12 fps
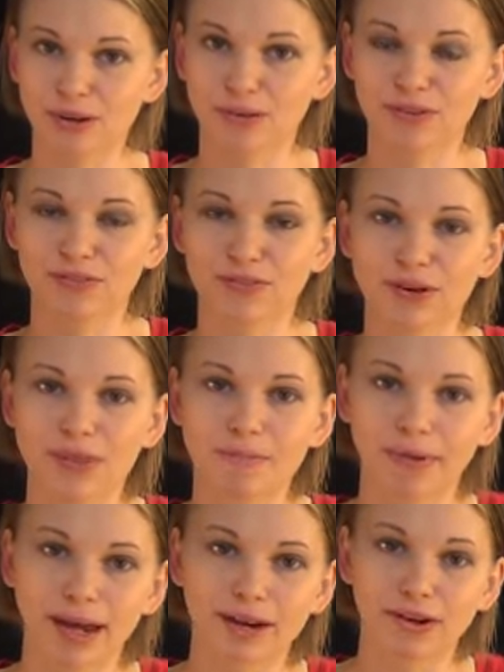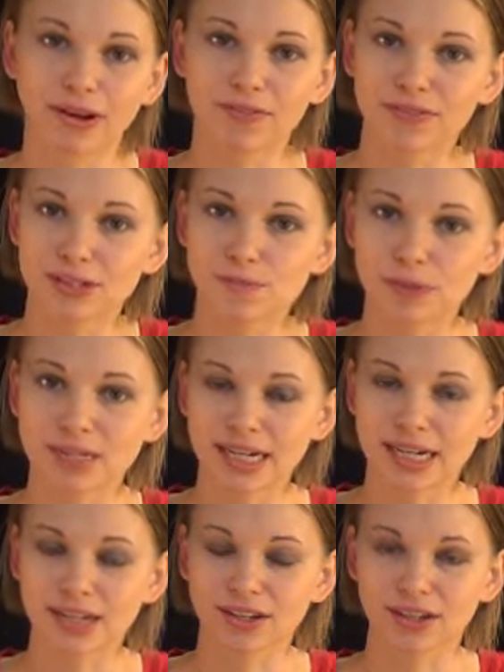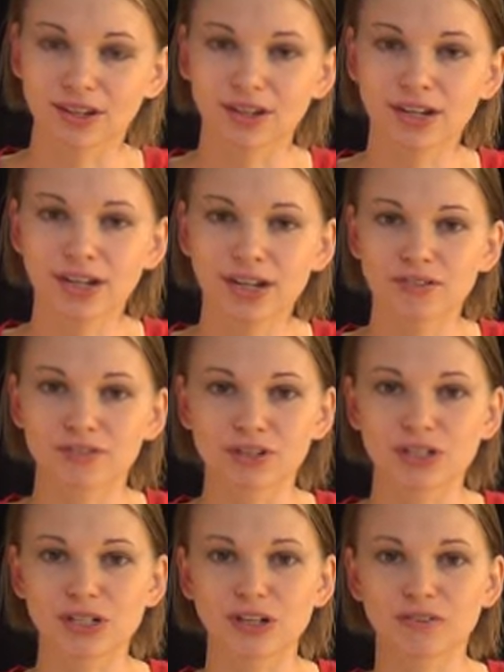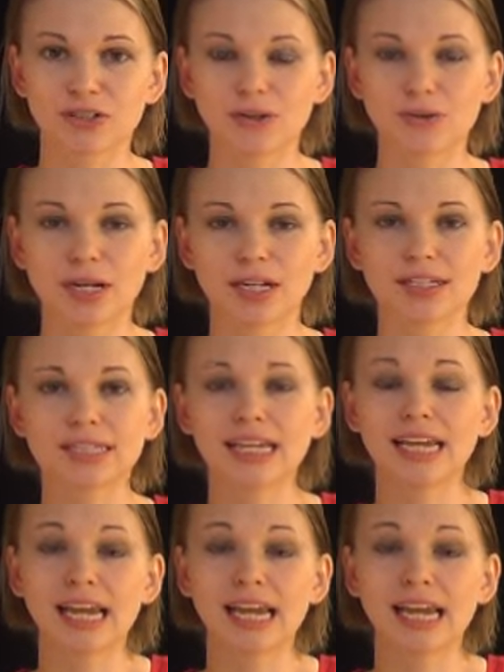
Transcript: going for in the background of this particular version of the quilt.